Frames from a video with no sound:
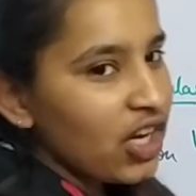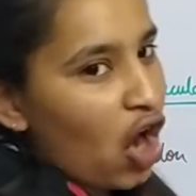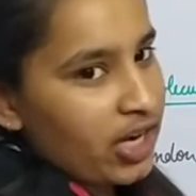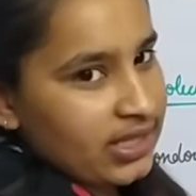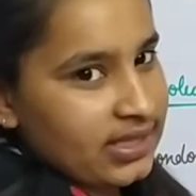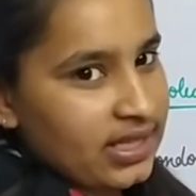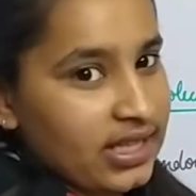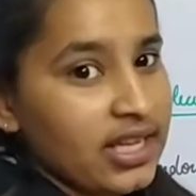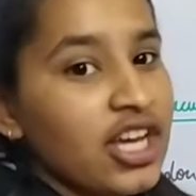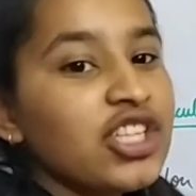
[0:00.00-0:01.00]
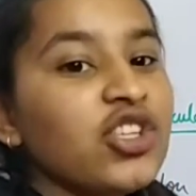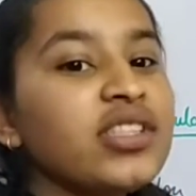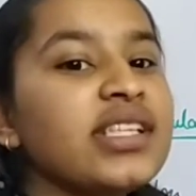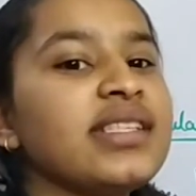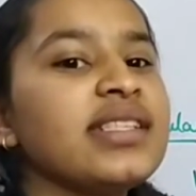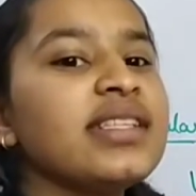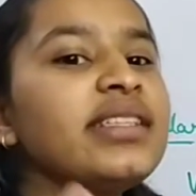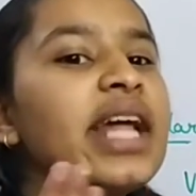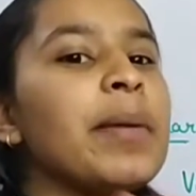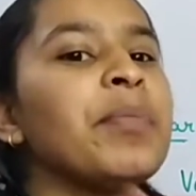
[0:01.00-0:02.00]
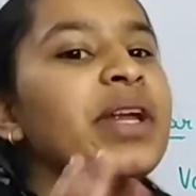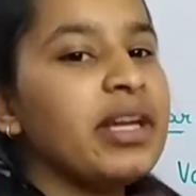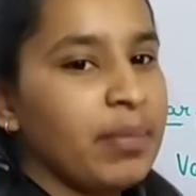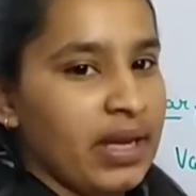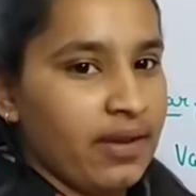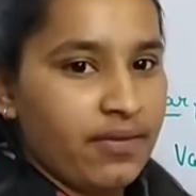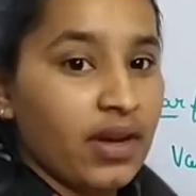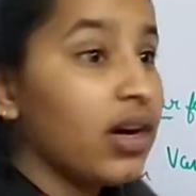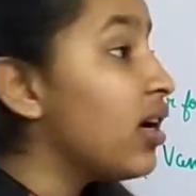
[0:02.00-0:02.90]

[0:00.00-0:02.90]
not study. So this is the temporary behavior.